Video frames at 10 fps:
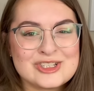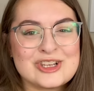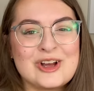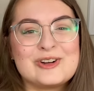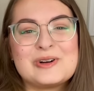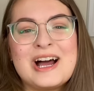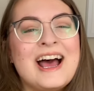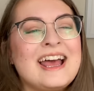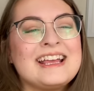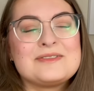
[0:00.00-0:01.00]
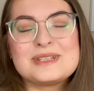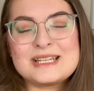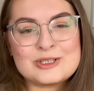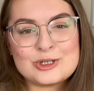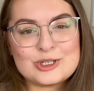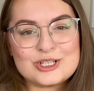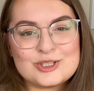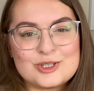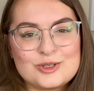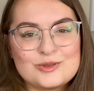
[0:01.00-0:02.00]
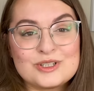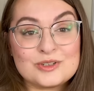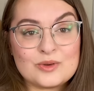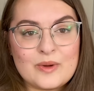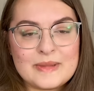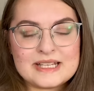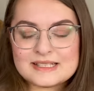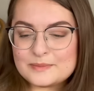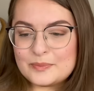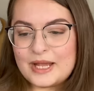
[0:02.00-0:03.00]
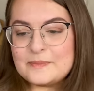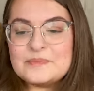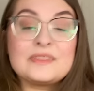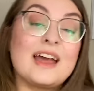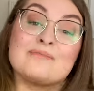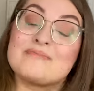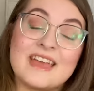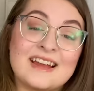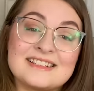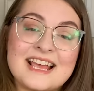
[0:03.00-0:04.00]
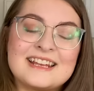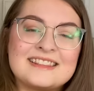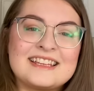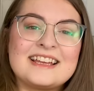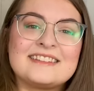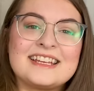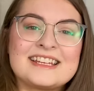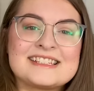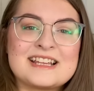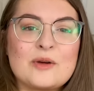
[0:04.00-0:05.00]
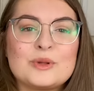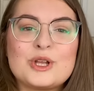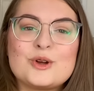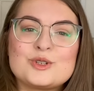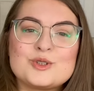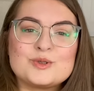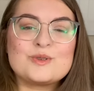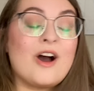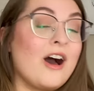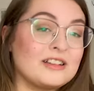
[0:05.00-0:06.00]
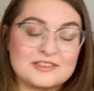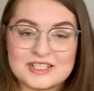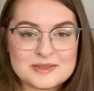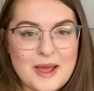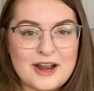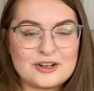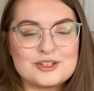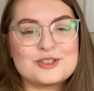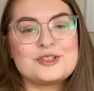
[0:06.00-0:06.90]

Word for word: So it was easier just to do the women's. But yeah, like I said, the link is down below to all of these patterns so